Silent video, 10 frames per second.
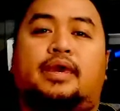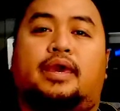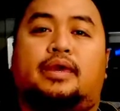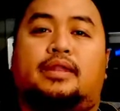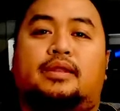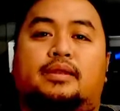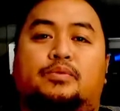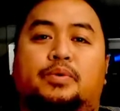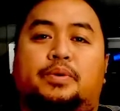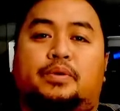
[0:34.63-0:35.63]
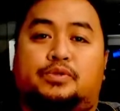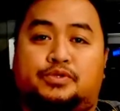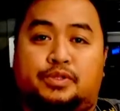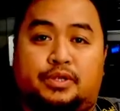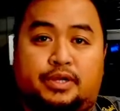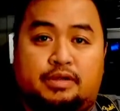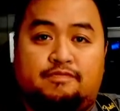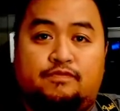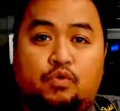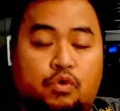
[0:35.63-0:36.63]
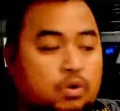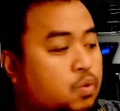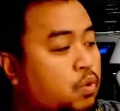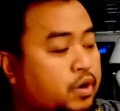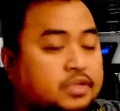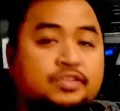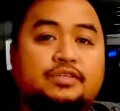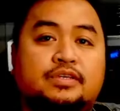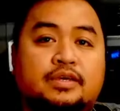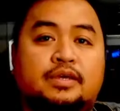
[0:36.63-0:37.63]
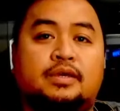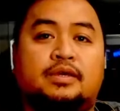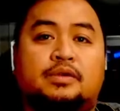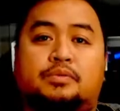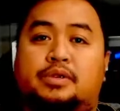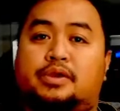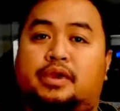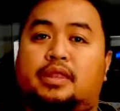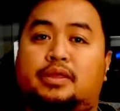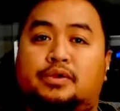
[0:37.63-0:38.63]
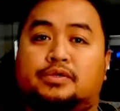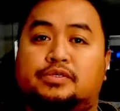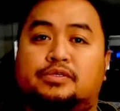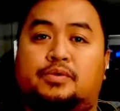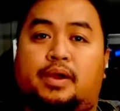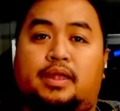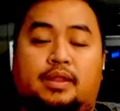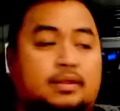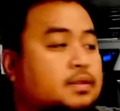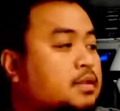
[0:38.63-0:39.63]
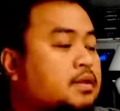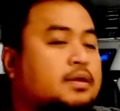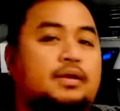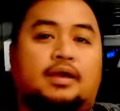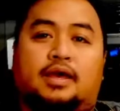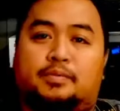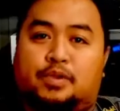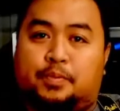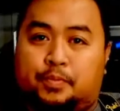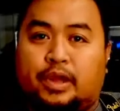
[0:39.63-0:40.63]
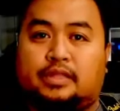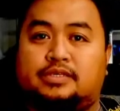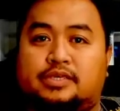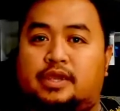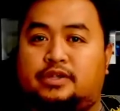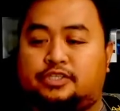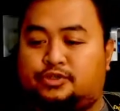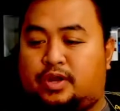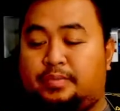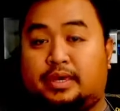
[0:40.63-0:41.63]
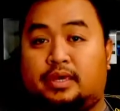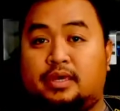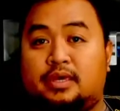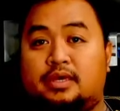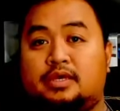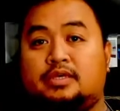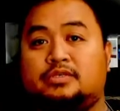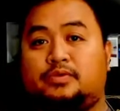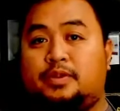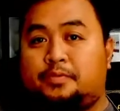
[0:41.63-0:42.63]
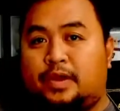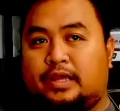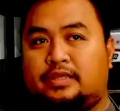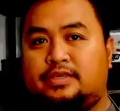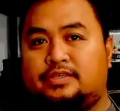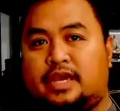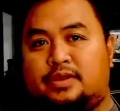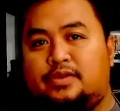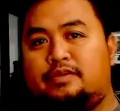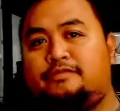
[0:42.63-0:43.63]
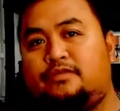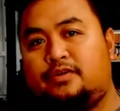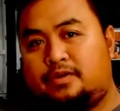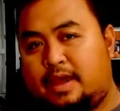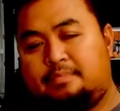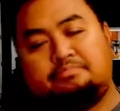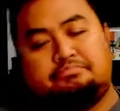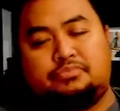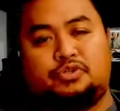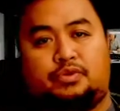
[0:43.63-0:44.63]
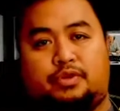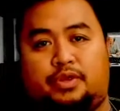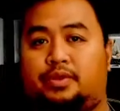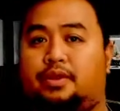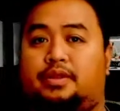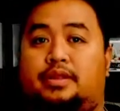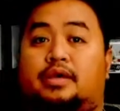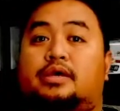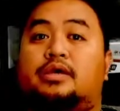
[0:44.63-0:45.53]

and we will also learn four chords where you can use while um, we're practicing our strumming so we'll practice I don't know if you heard I'm sure you heard the